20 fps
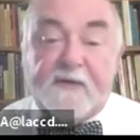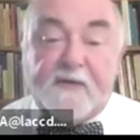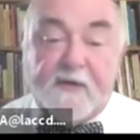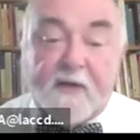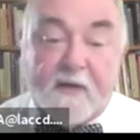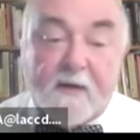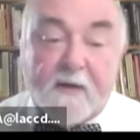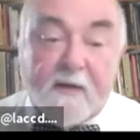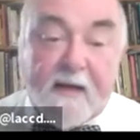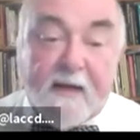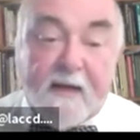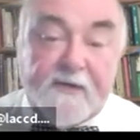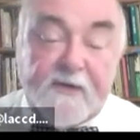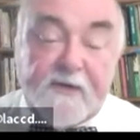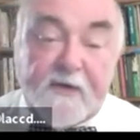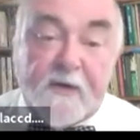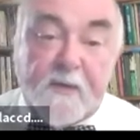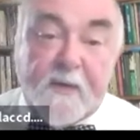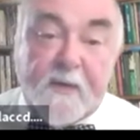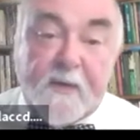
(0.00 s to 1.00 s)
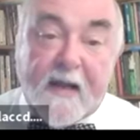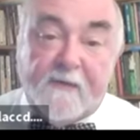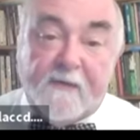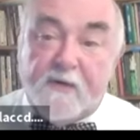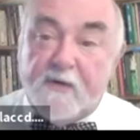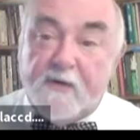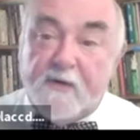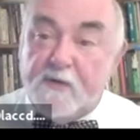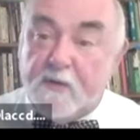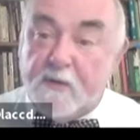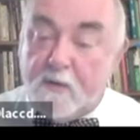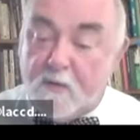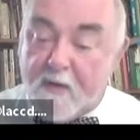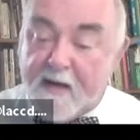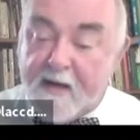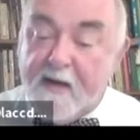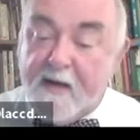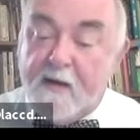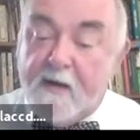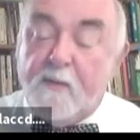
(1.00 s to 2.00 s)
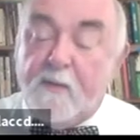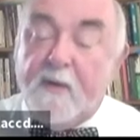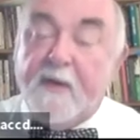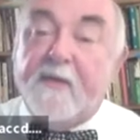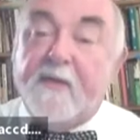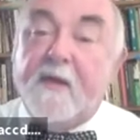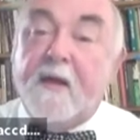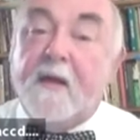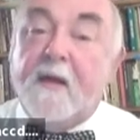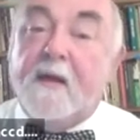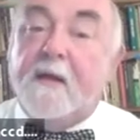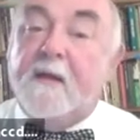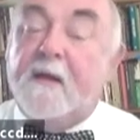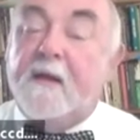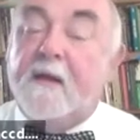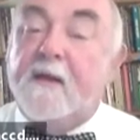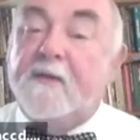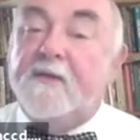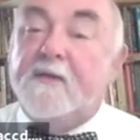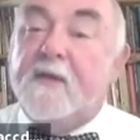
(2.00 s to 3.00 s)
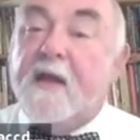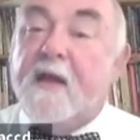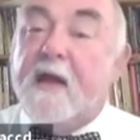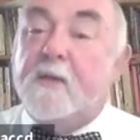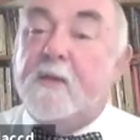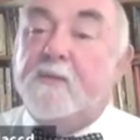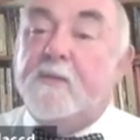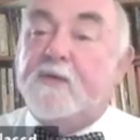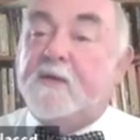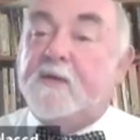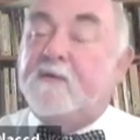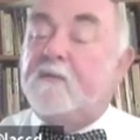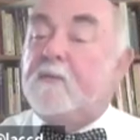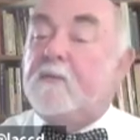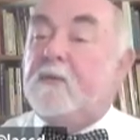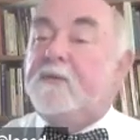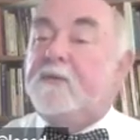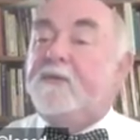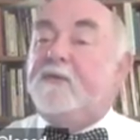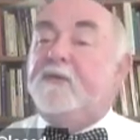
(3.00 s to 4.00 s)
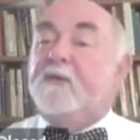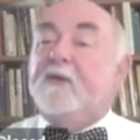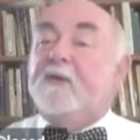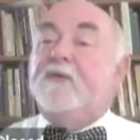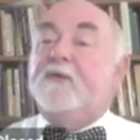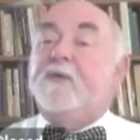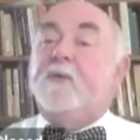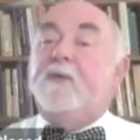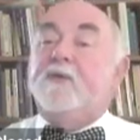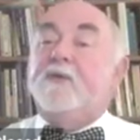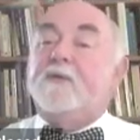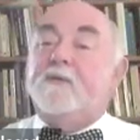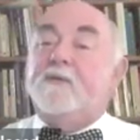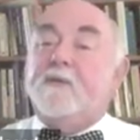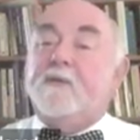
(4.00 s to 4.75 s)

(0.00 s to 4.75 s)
Skinner, and so we have to do away with these non-observables and so on and so forth,